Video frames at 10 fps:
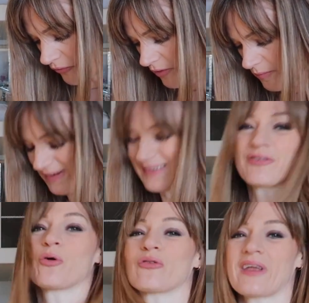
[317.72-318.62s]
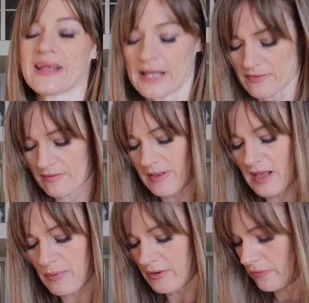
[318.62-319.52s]
some, of course I can get this
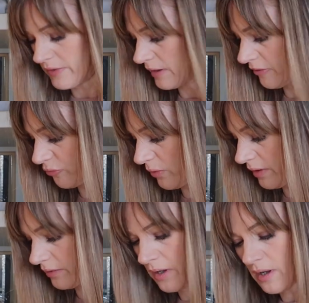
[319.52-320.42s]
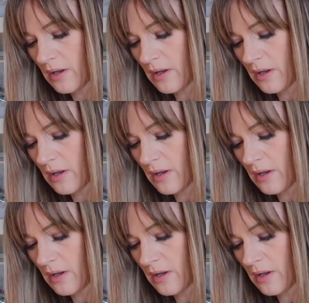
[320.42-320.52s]
here, but I've got the English one,